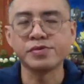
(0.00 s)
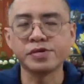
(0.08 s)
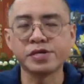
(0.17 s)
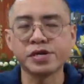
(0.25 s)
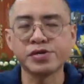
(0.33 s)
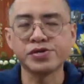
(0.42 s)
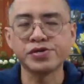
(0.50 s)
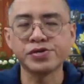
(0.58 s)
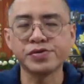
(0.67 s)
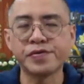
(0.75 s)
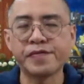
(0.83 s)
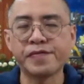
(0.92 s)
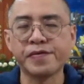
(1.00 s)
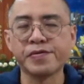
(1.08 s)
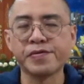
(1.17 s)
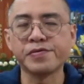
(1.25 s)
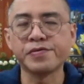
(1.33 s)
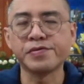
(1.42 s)
attention to
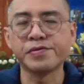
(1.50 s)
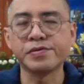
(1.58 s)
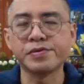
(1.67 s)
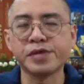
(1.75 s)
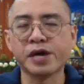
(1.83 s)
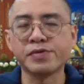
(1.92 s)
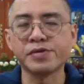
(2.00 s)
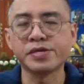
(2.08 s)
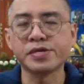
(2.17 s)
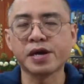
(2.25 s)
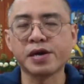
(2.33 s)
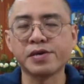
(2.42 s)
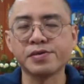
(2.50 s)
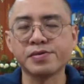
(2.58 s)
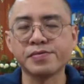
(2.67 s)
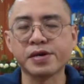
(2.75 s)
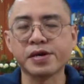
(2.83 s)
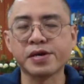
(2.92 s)
flow down the sides of
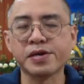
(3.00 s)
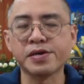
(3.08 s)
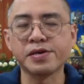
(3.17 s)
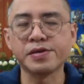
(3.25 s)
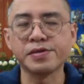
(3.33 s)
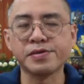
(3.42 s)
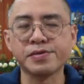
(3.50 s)
the head